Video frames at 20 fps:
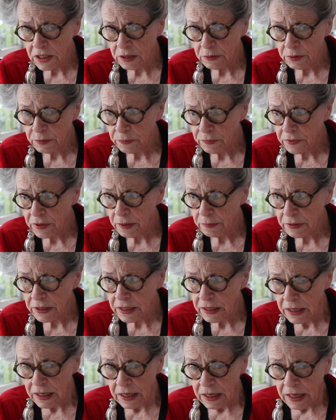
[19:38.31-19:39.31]
I would
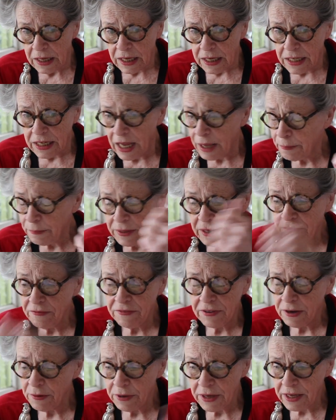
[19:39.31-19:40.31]
probably not be a
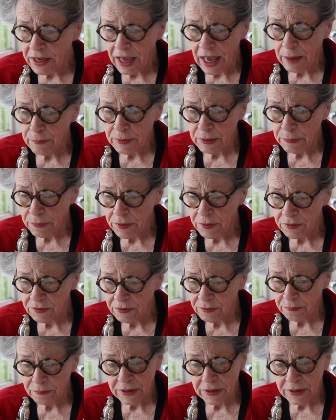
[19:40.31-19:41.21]
very happy person.